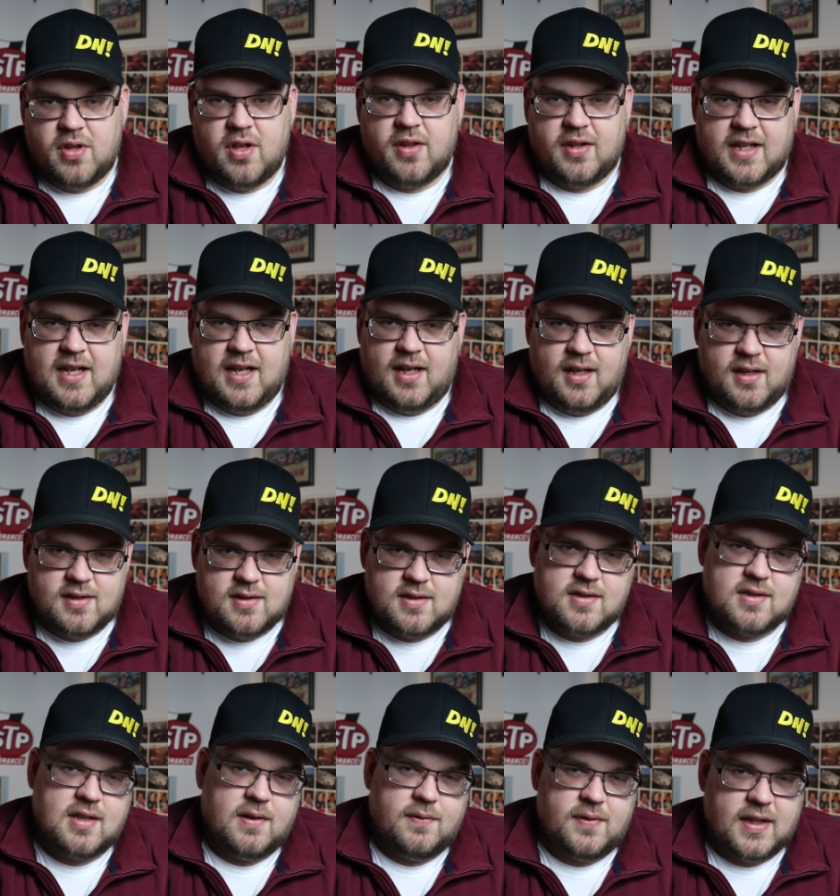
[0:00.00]
with all kinks and
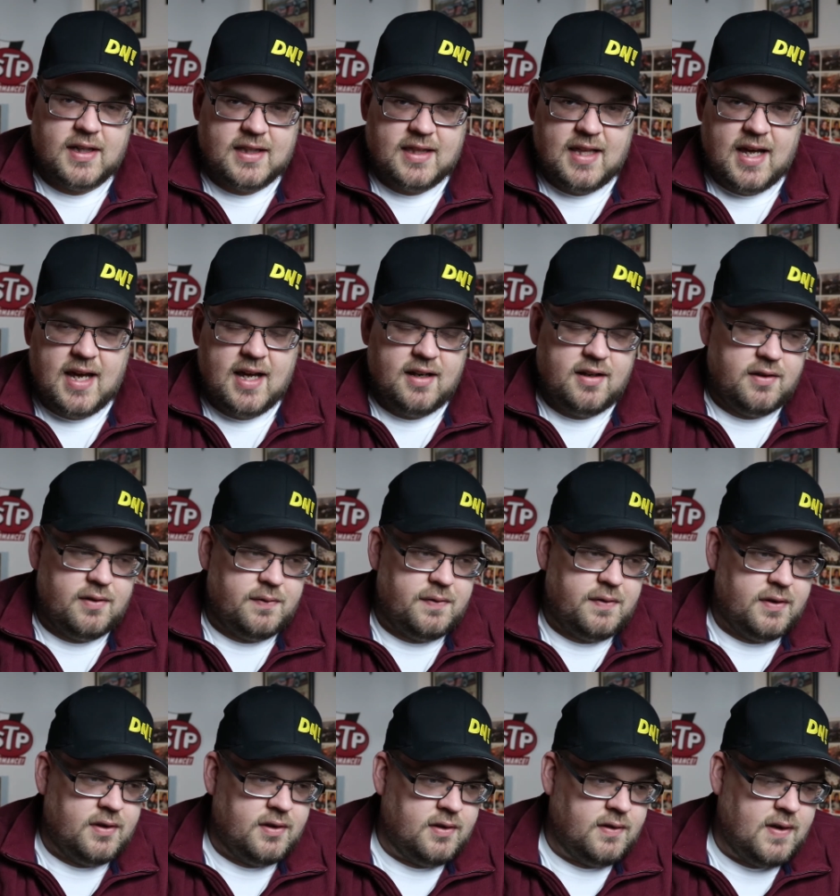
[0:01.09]
stuff like that of
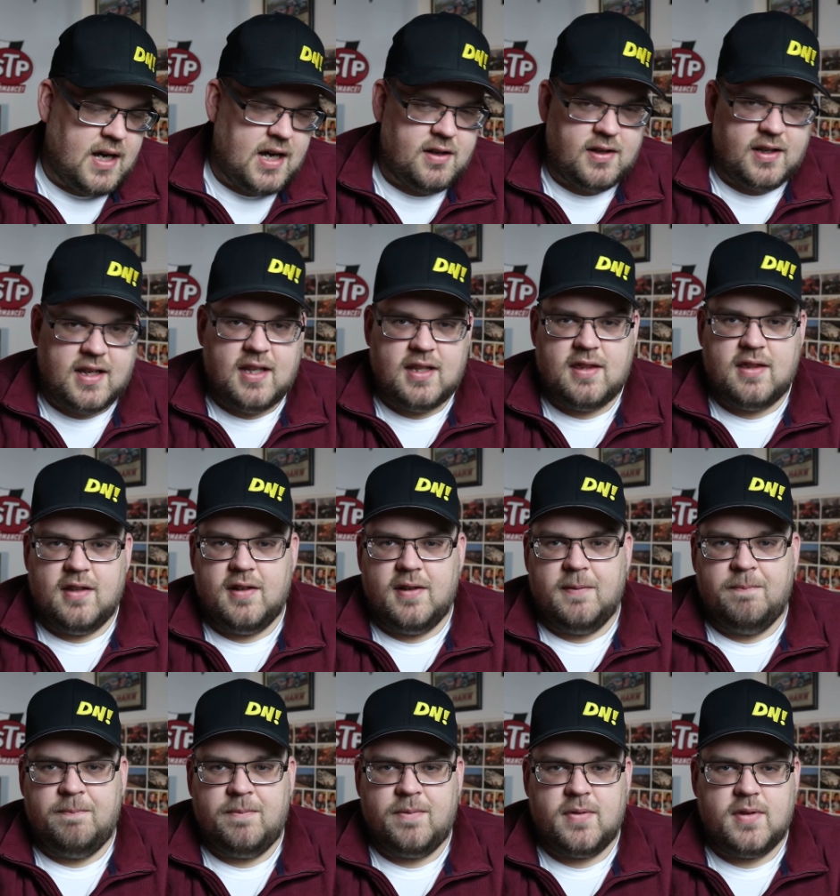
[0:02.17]
how to get
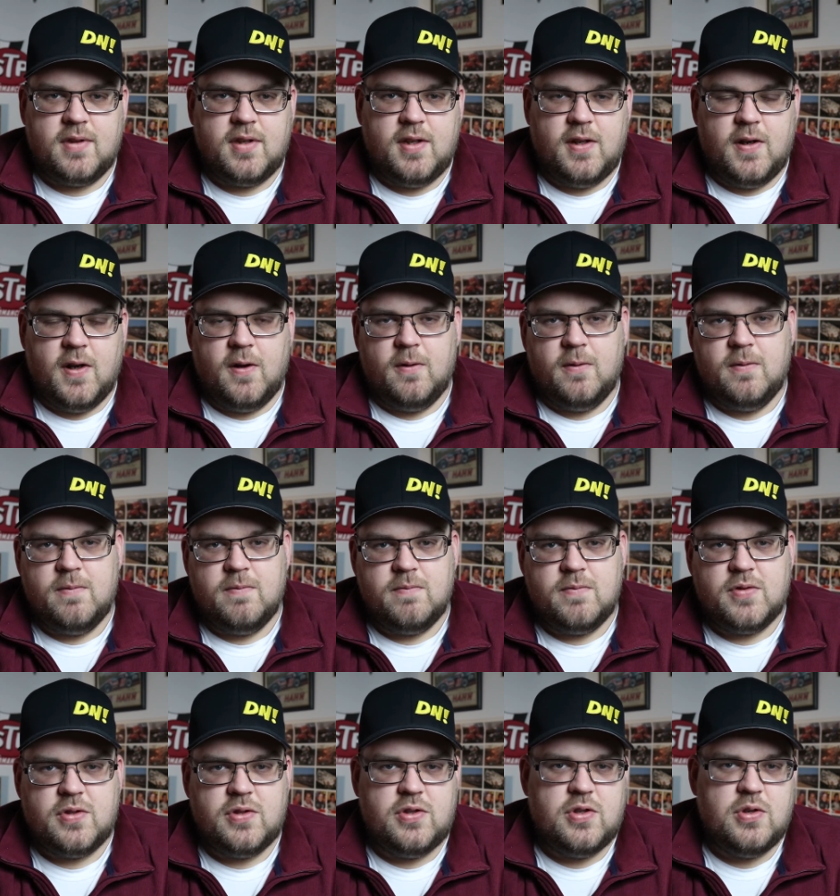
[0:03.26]
the, you know,
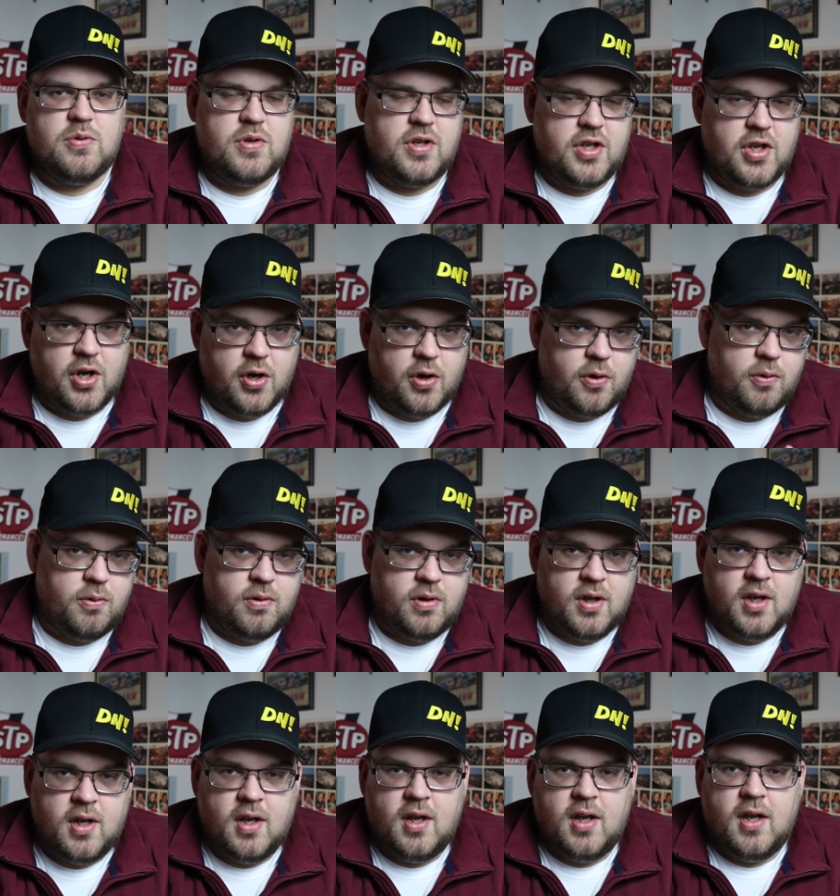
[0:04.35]
studio
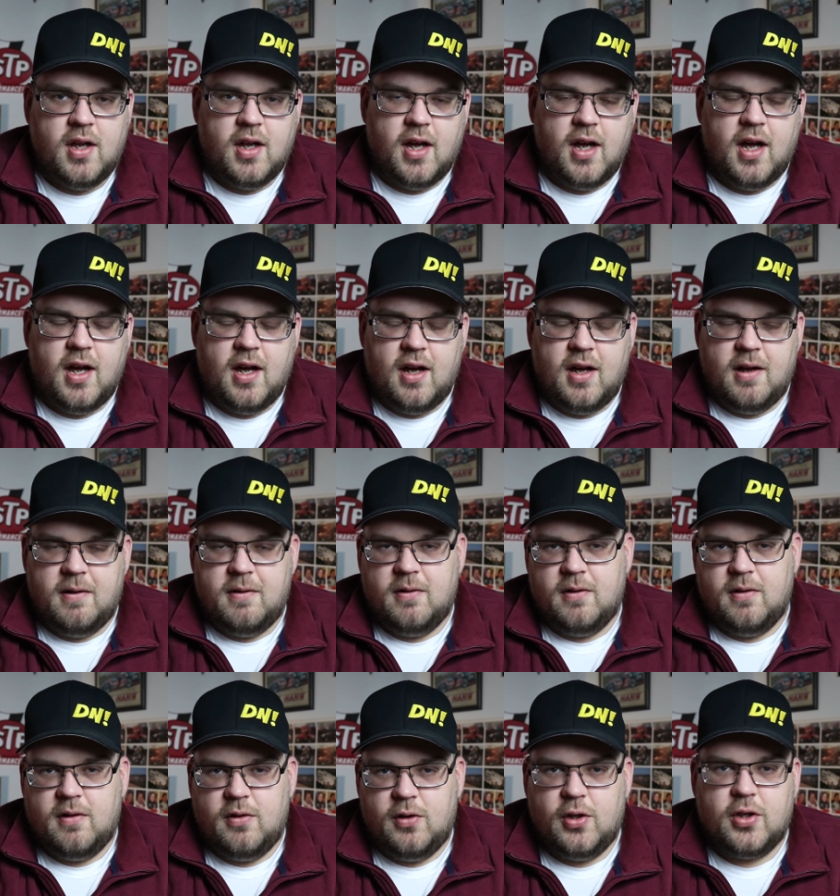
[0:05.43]
uh,
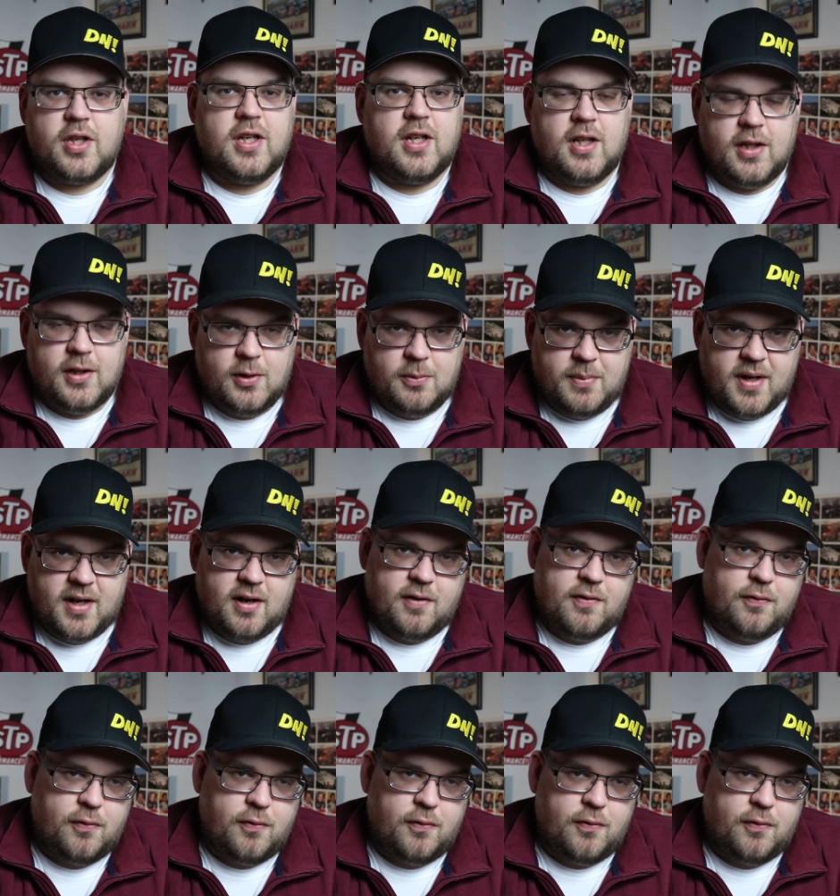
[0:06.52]
looking a little better